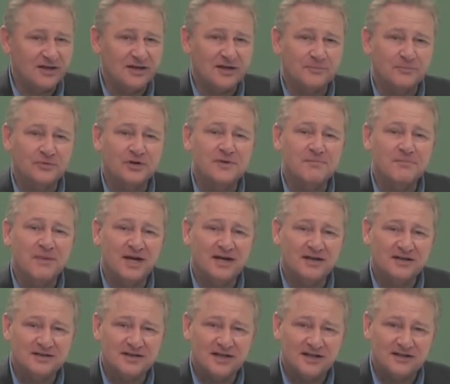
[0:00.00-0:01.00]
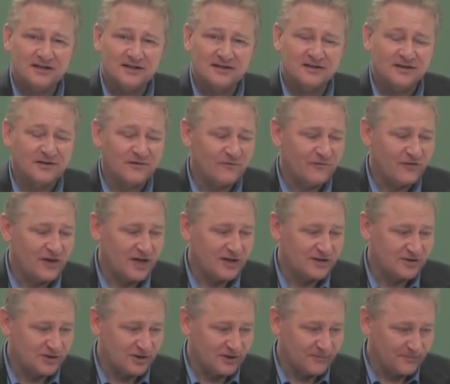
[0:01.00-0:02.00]
in a premeditated
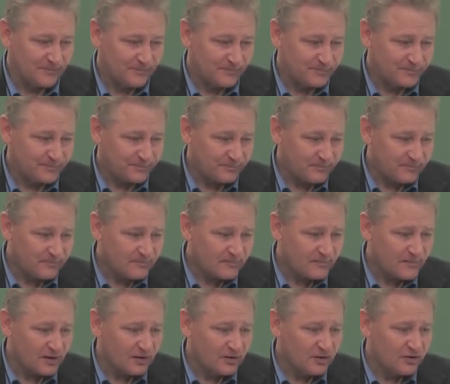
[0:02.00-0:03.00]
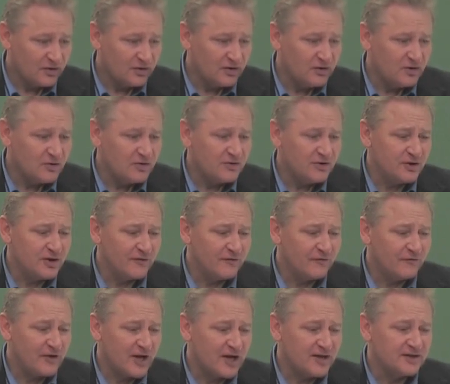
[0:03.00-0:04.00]
fashion. you, the
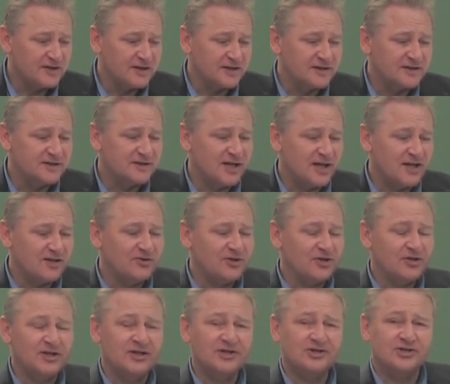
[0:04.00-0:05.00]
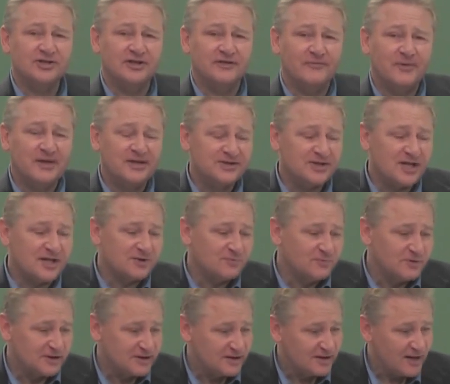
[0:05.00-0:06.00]
offended, take the initiative, because that's
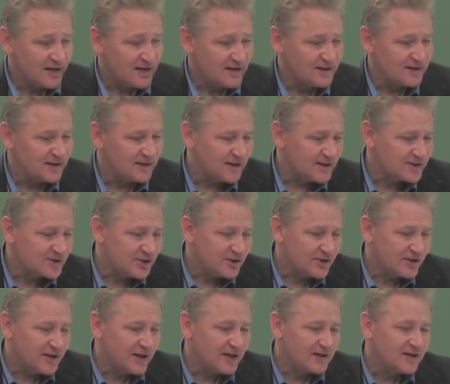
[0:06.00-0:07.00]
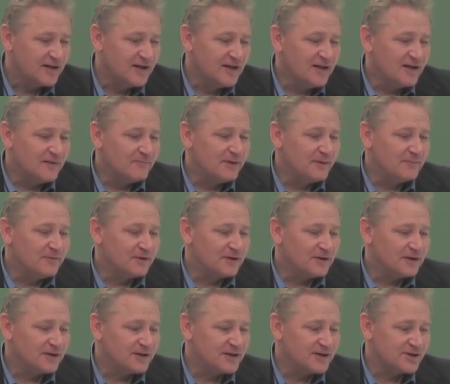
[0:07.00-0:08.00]
what God did. Let's look at
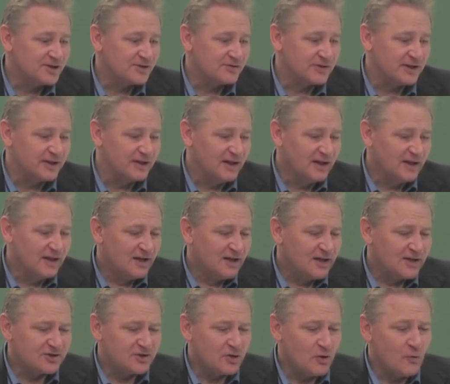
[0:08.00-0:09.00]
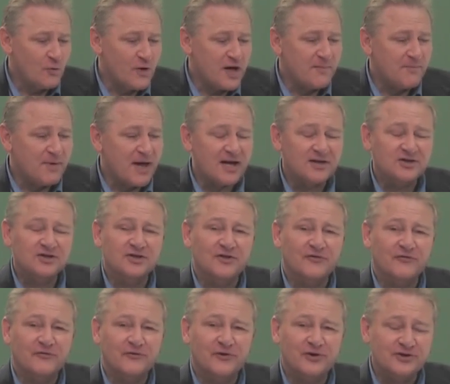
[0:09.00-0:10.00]
biblical history. Let's go way back to the
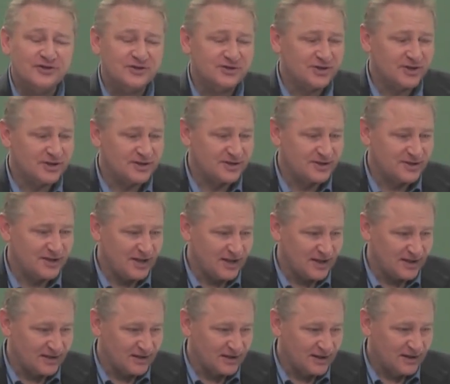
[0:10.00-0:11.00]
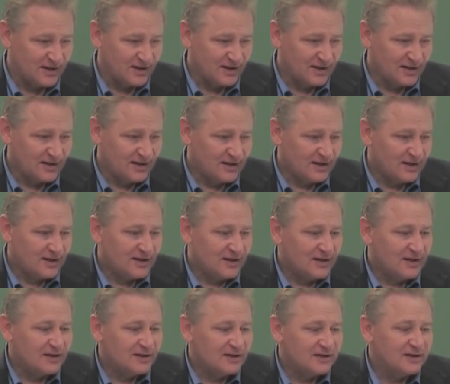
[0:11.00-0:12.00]
first sin.
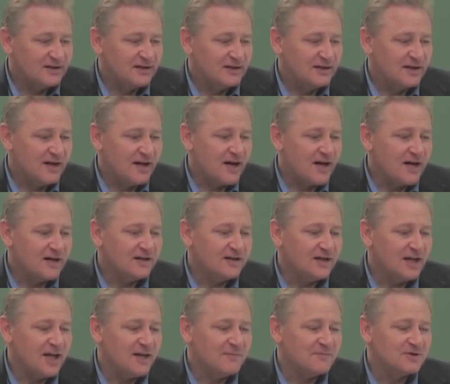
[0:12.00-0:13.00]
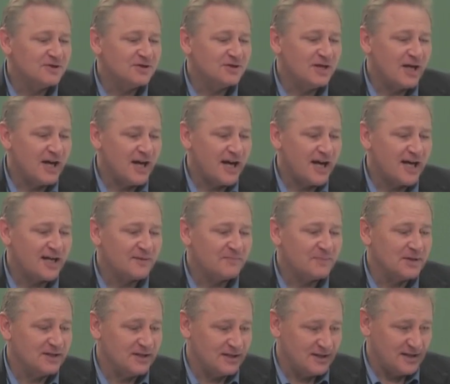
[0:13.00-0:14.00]
God came to
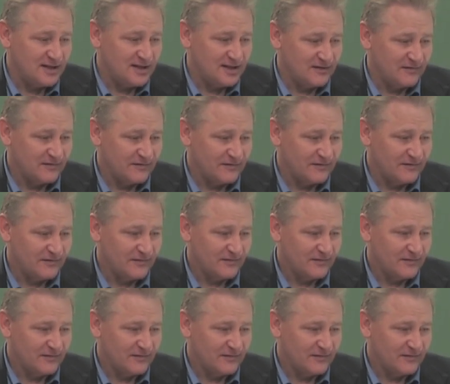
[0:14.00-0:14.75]
Adam and Eve,